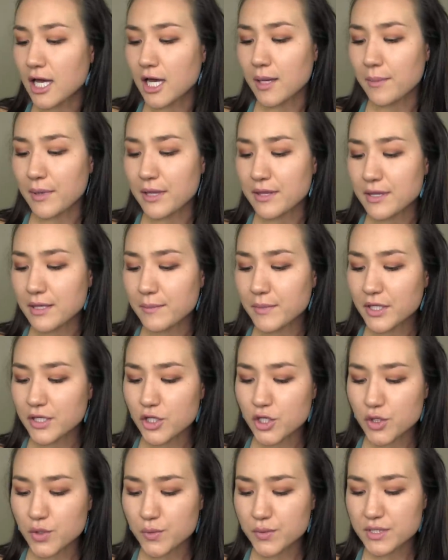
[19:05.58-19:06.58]
Um, I think I'm
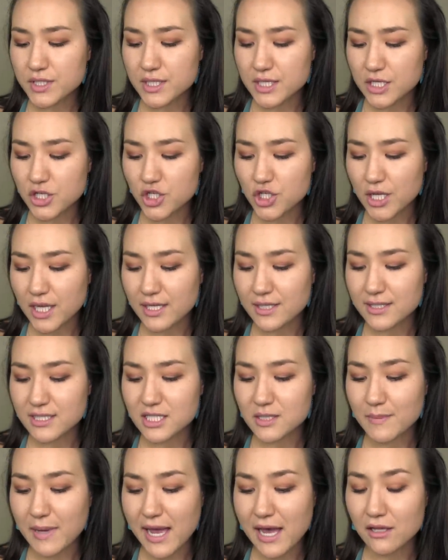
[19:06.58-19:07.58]
gonna use the shade
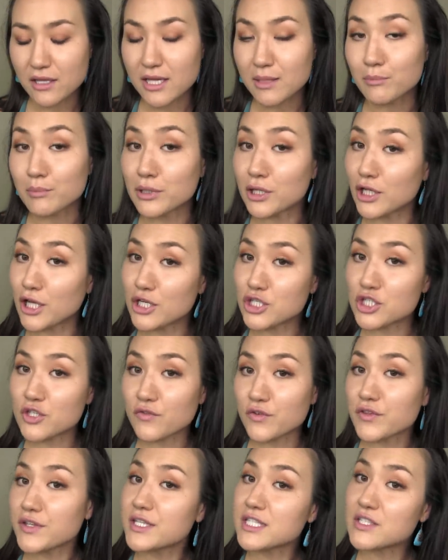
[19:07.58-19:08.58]
Smile and Blush
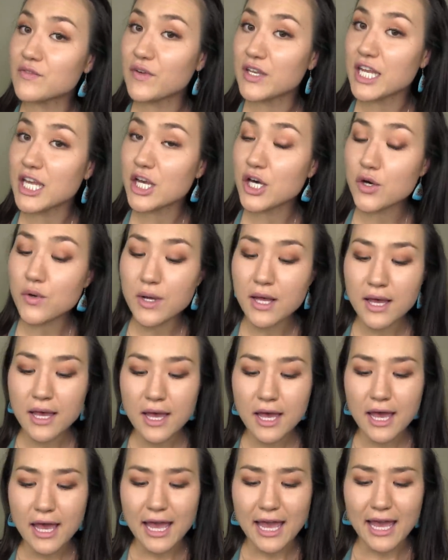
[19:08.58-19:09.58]
for this video.
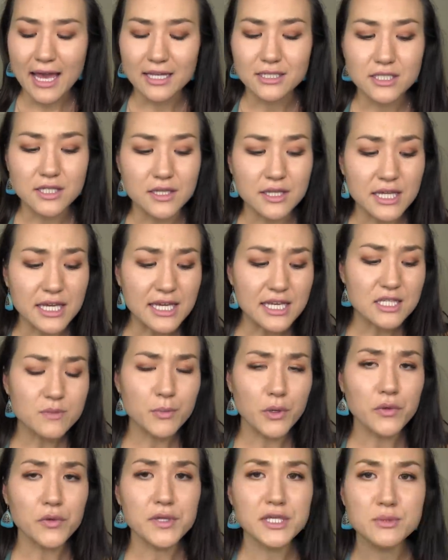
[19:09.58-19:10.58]
And these
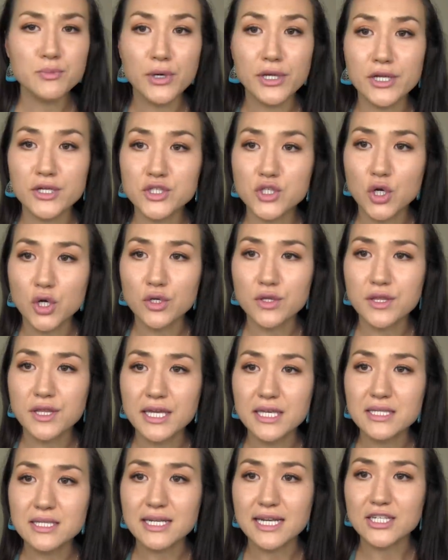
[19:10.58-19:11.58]
both of these products are
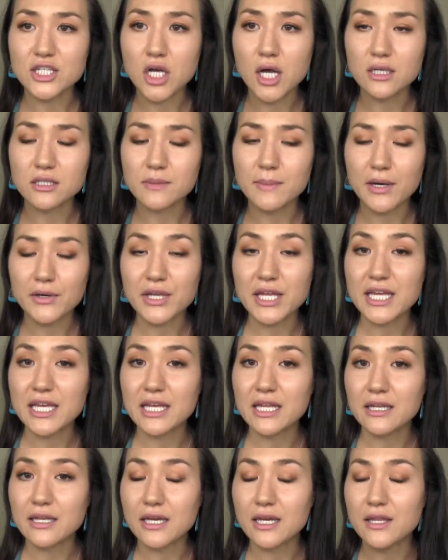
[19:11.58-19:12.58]
things that I talked about
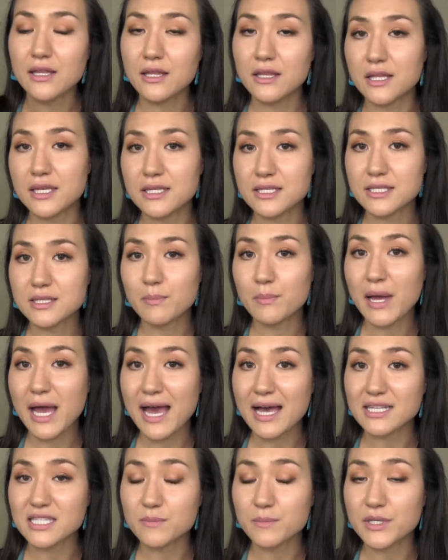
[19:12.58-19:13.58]
in this
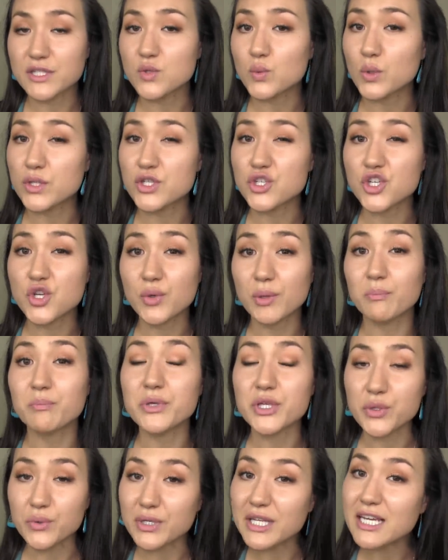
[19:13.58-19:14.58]
past month's What's New in
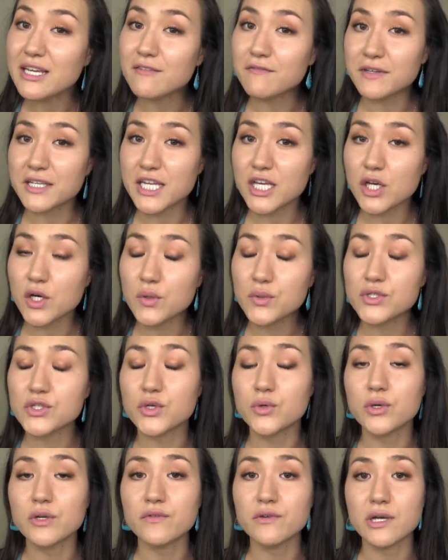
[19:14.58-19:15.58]
Beauty video.
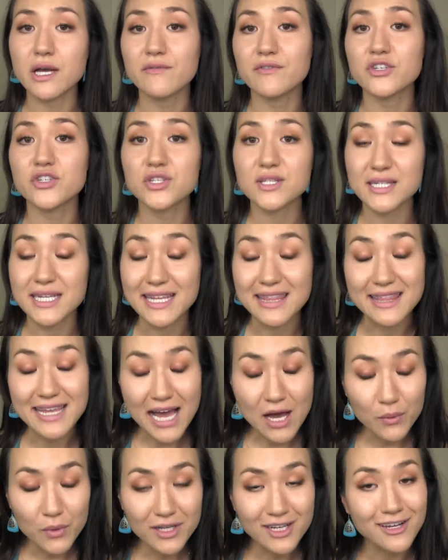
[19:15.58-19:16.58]
So if you haven't seen
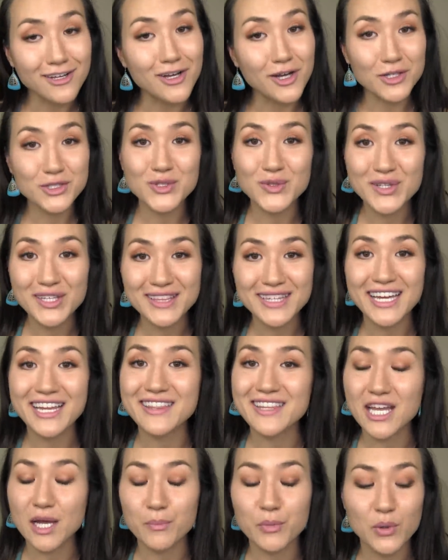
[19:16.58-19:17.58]
that one, I'll also link
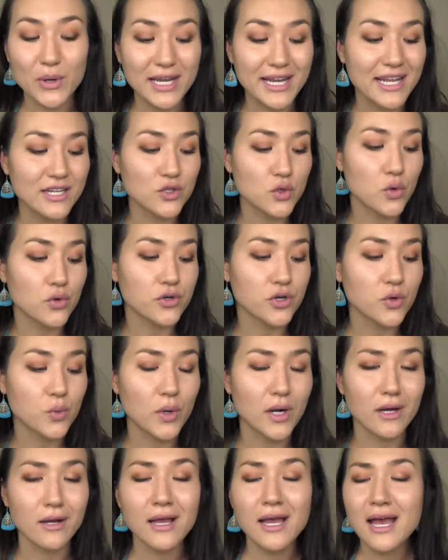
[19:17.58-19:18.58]
that in the upper right hand corner
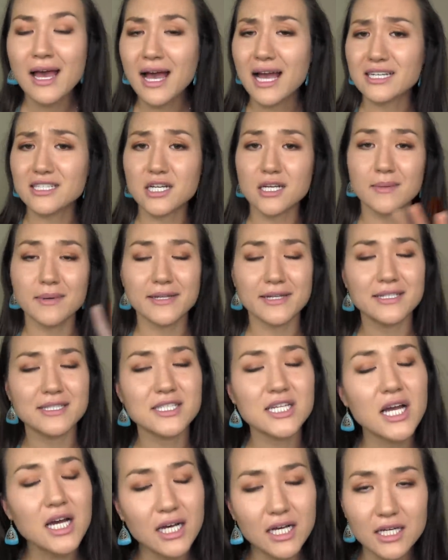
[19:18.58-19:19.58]
where I talk about
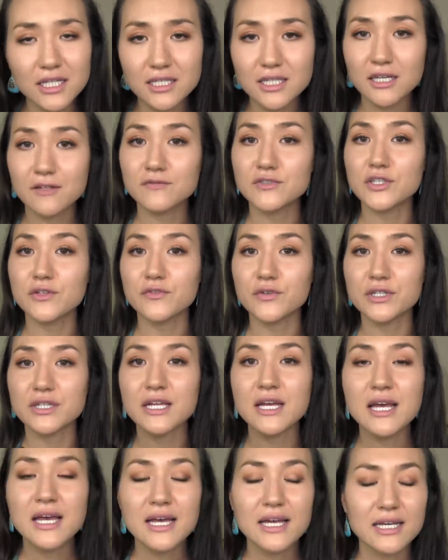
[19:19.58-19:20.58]
a ton of
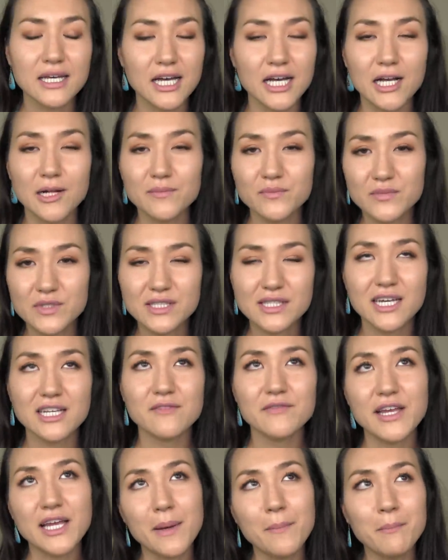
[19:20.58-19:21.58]
different, um, it's
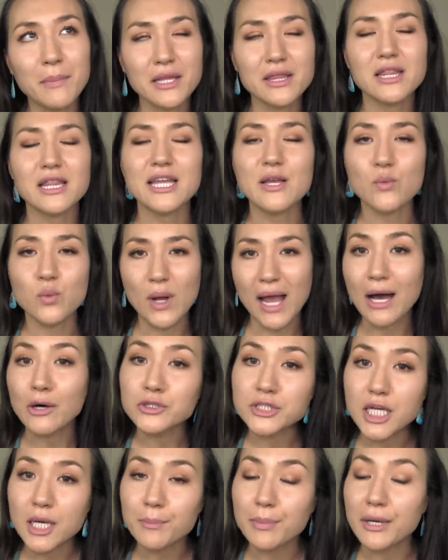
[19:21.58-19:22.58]
kind of like a monthly
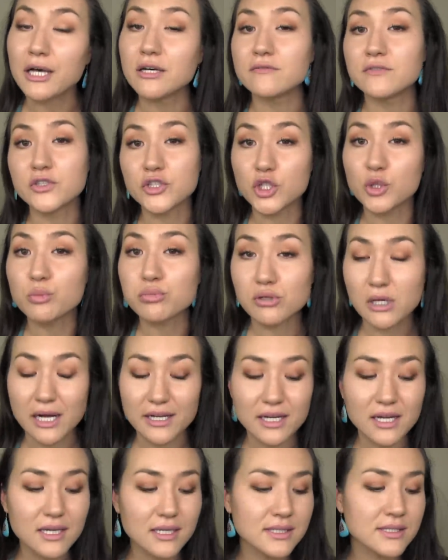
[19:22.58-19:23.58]
roundup of new
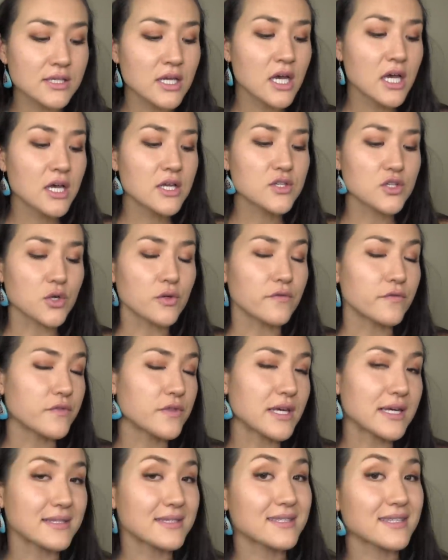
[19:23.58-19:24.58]
products. So
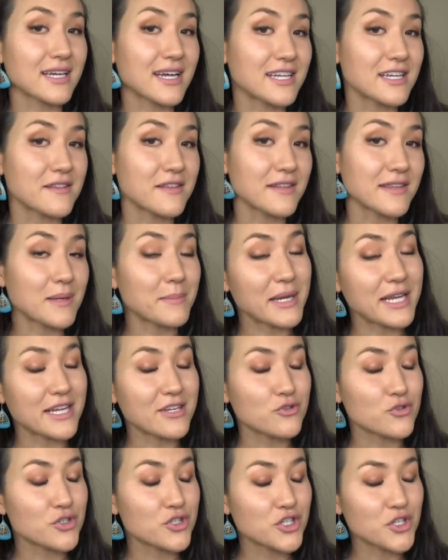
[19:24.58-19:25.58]
if that's the kind of thing that
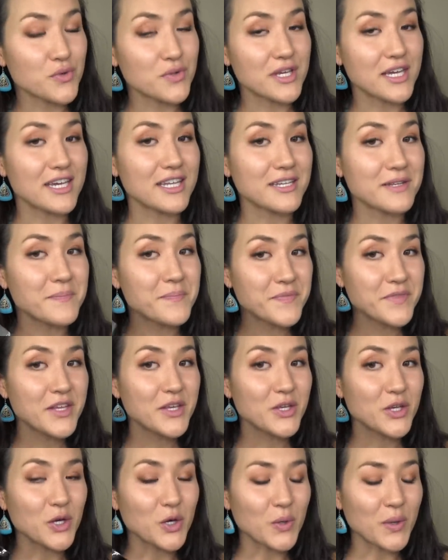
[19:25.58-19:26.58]
might interest you, then
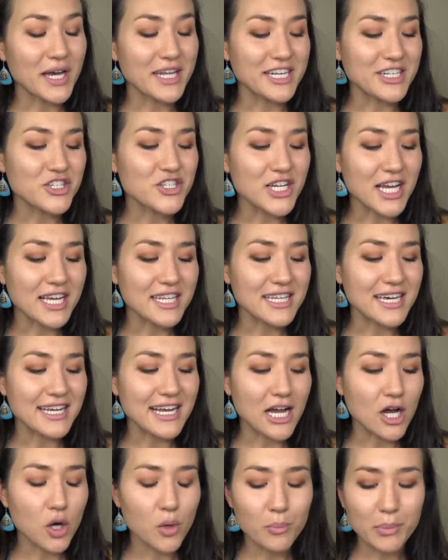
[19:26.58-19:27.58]
go ahead and check
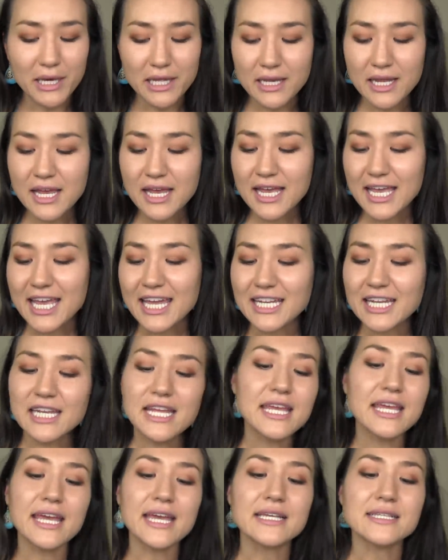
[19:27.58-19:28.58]
that out. But in
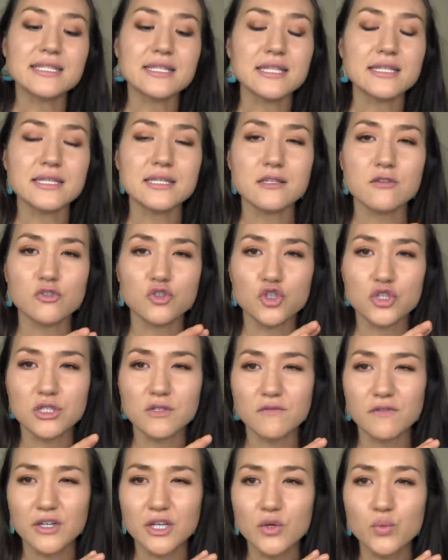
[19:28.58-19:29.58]
any case, this is a,
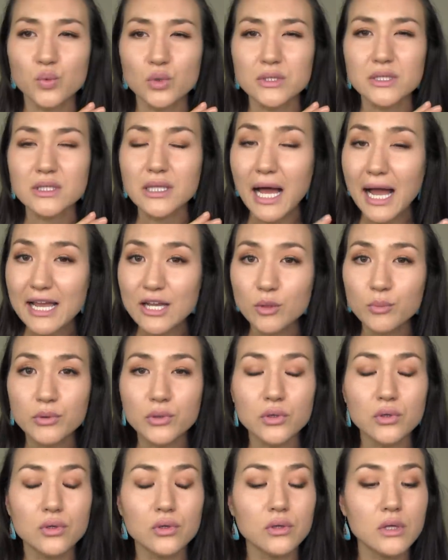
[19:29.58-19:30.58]
just a very
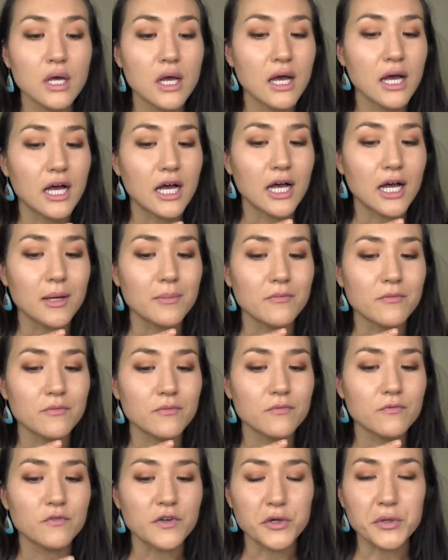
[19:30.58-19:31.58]
reliable, um,
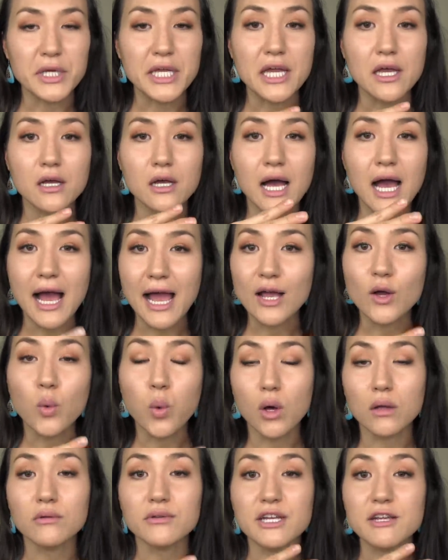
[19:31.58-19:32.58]
very high
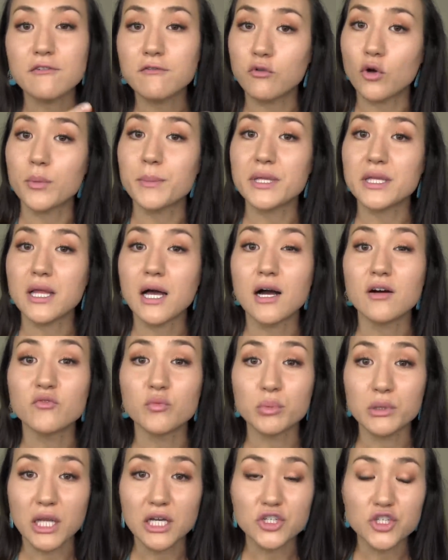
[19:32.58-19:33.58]
quality formula
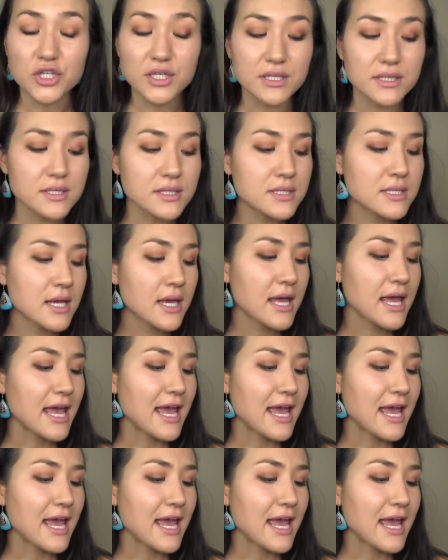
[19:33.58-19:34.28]
of blushes